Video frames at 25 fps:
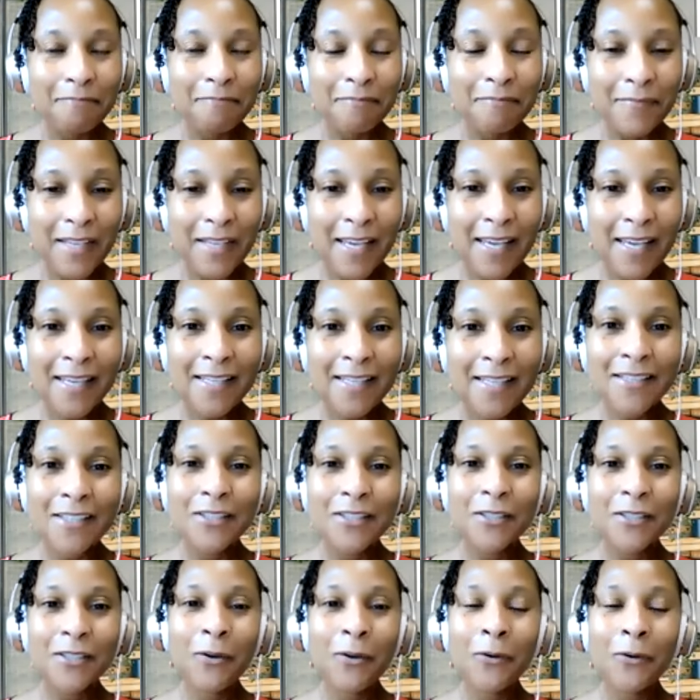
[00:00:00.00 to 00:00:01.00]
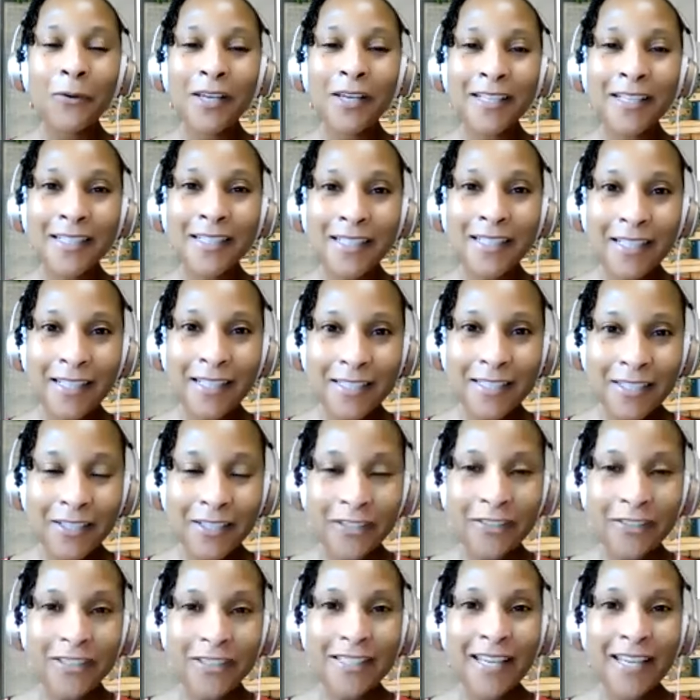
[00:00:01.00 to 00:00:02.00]
And so, in a
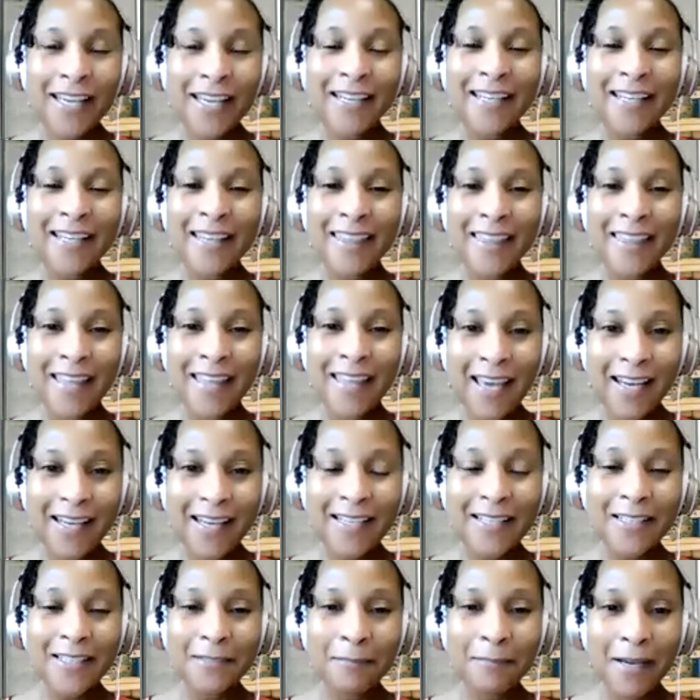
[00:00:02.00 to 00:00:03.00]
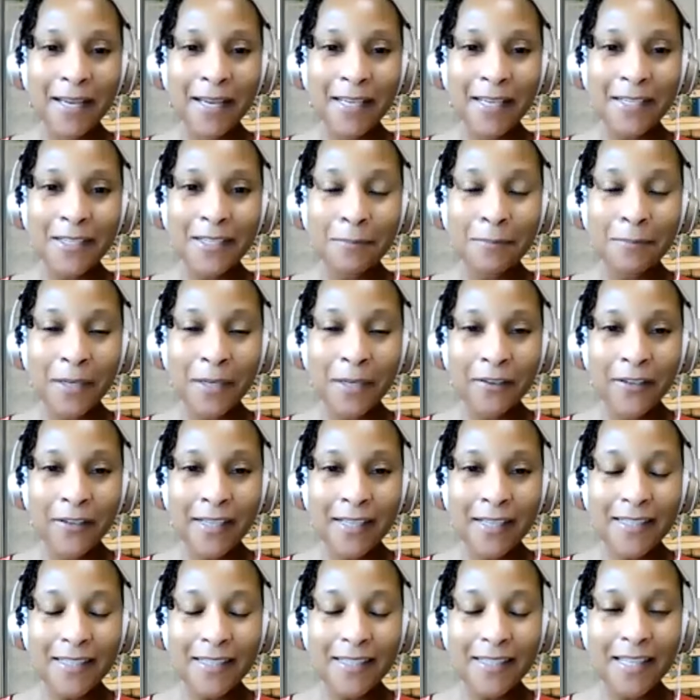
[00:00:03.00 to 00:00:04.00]
nutshell, Sandy, that is my
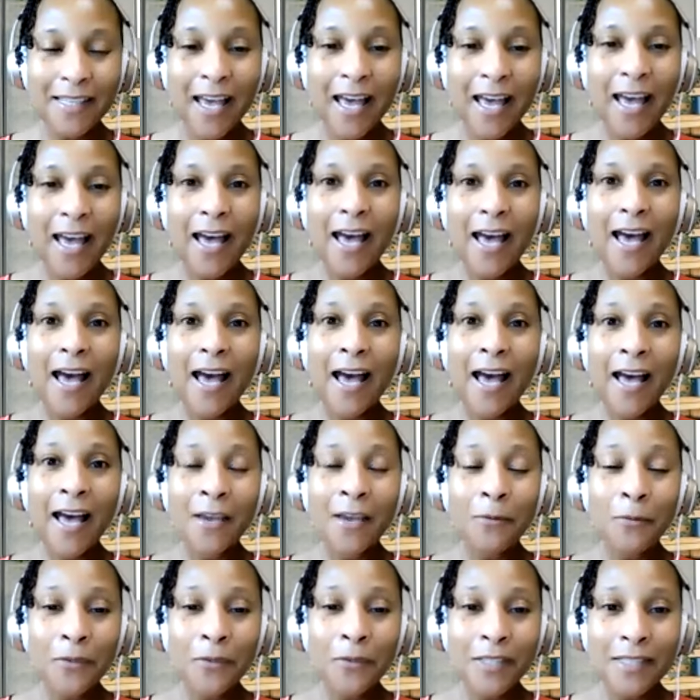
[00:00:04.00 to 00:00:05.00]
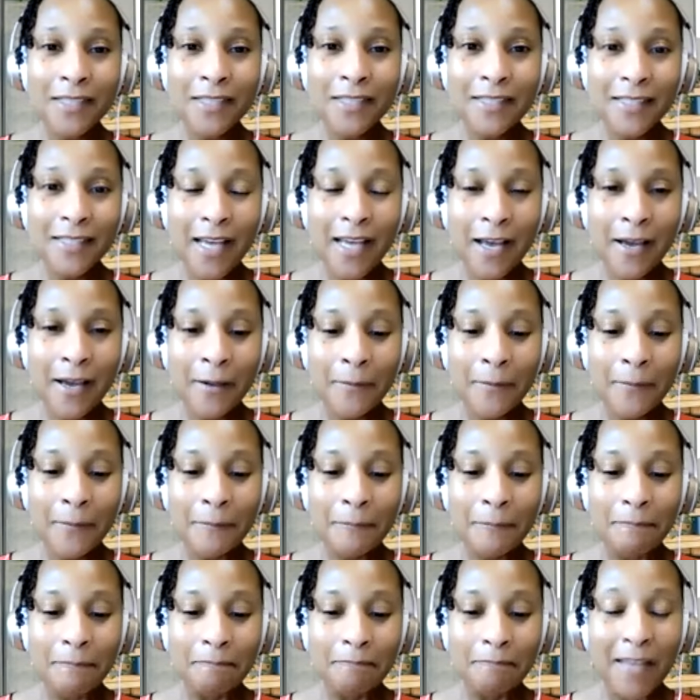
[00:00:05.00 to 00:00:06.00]
experience. I was,
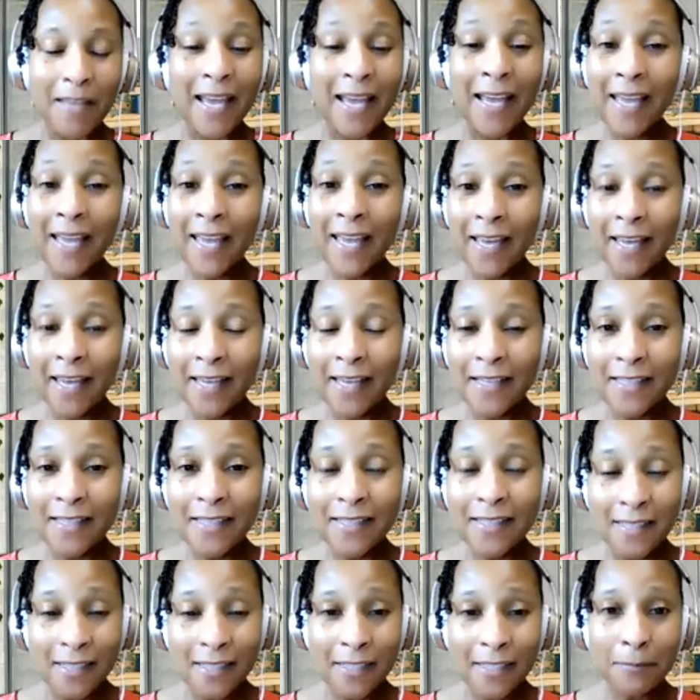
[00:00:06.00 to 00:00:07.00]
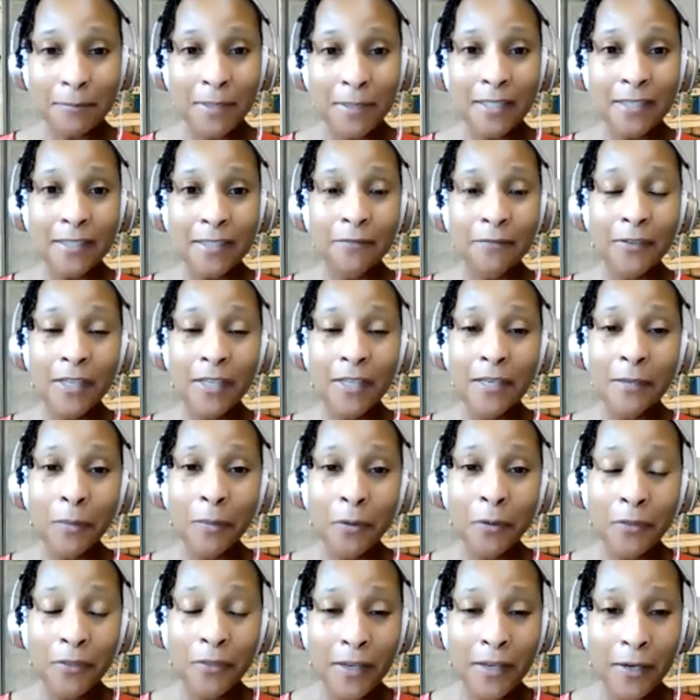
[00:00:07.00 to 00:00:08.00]
um, I had six months of
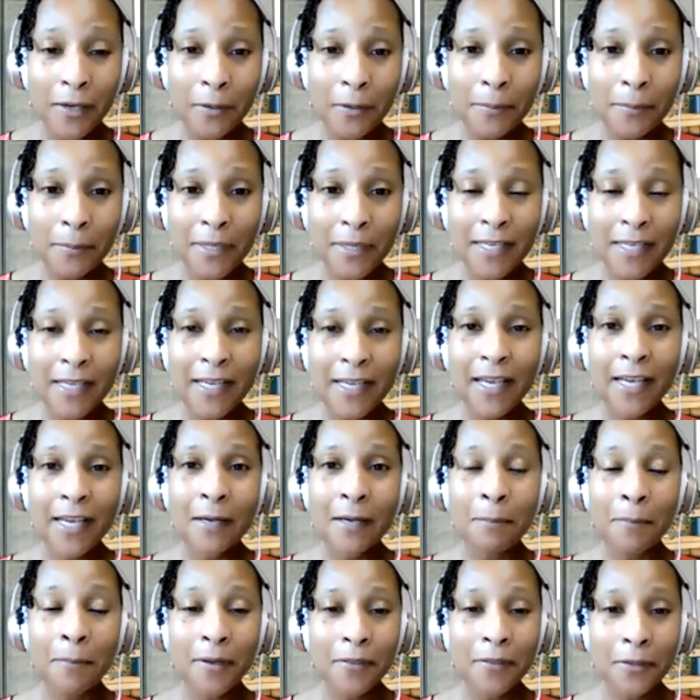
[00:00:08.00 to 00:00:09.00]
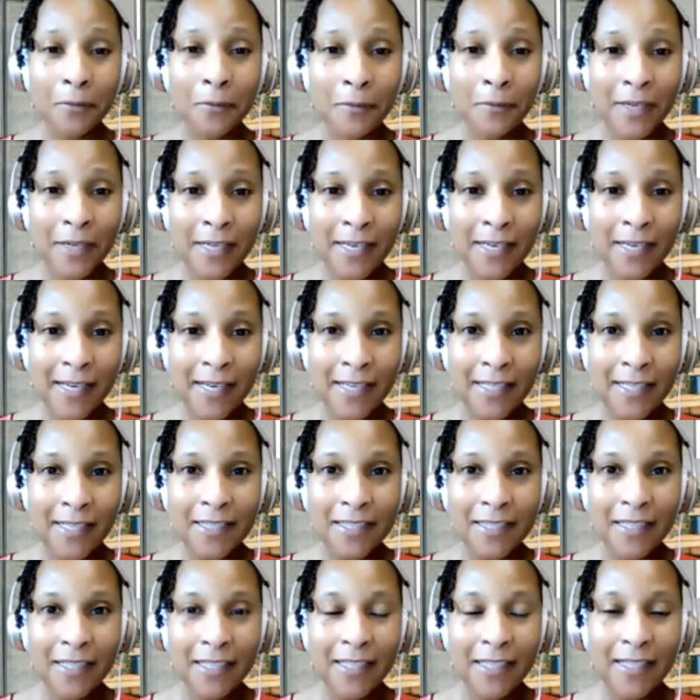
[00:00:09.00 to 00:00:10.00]
chemotherapy and a month of
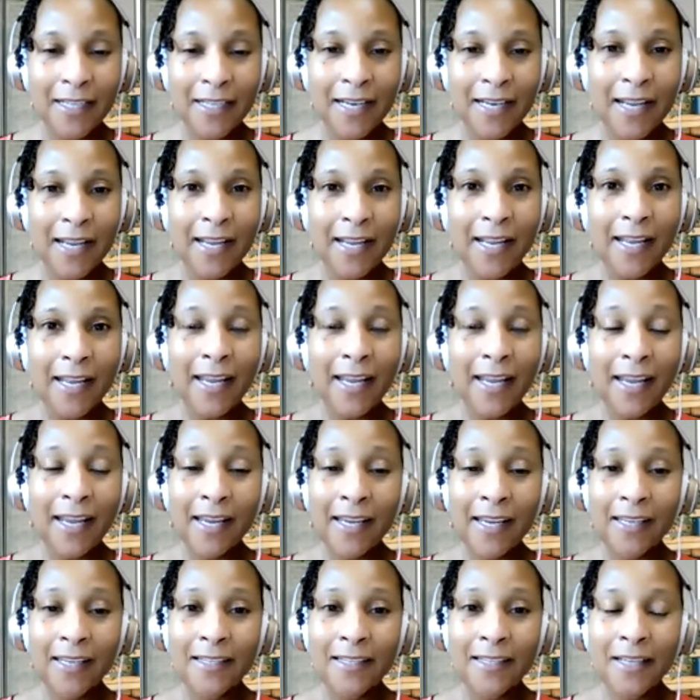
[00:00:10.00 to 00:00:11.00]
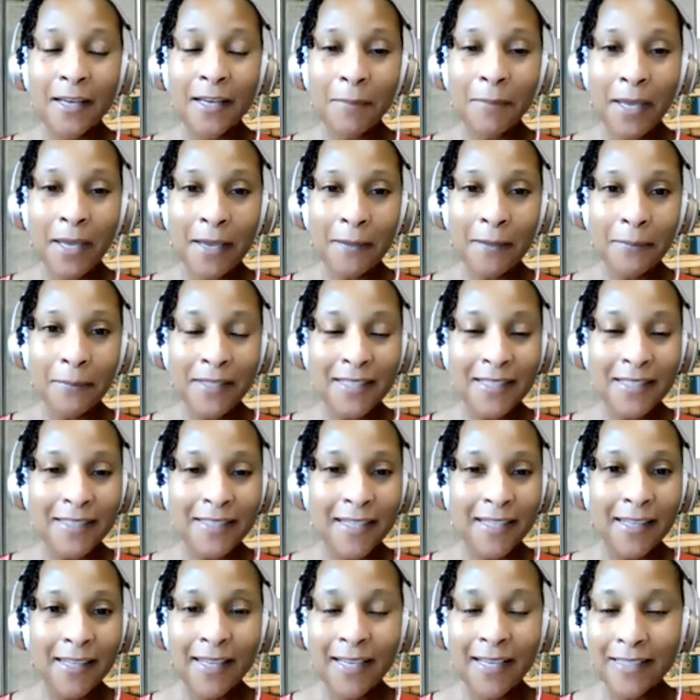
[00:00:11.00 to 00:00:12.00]
radiation. And I'm happy to
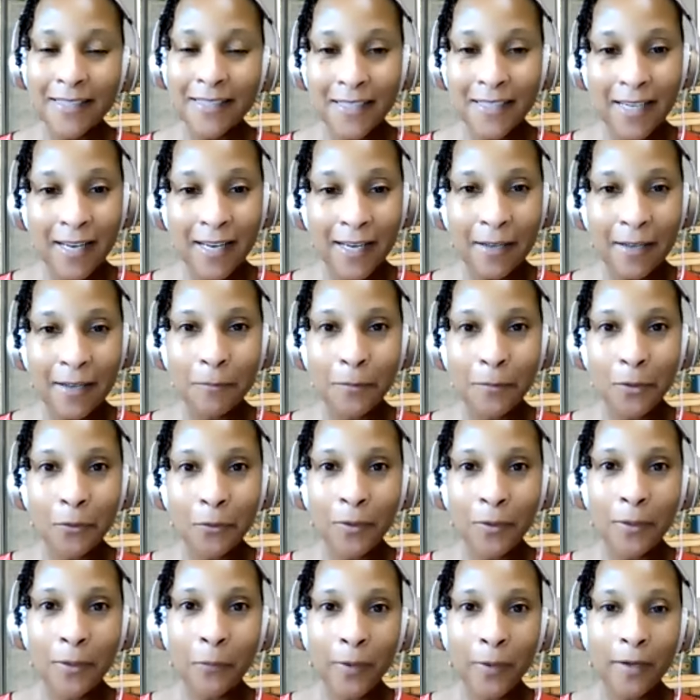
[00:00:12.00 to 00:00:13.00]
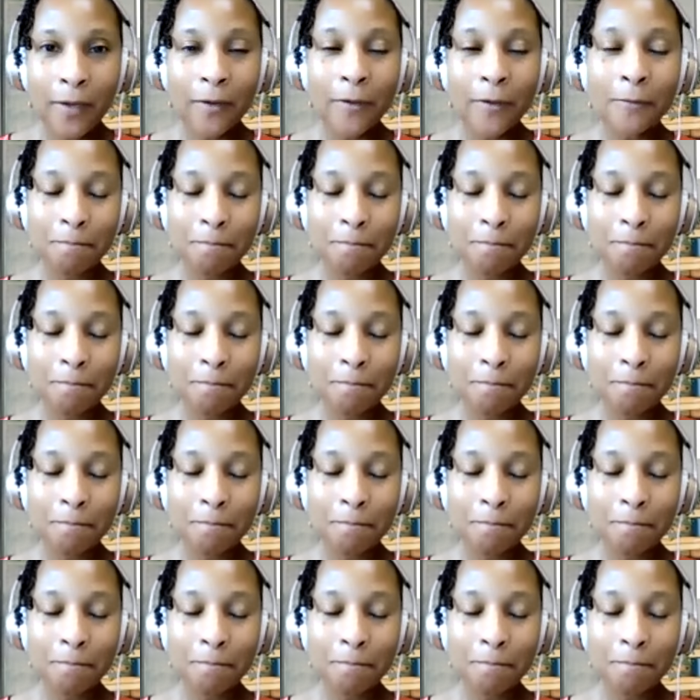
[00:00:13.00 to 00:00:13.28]
say that today I'm doing well.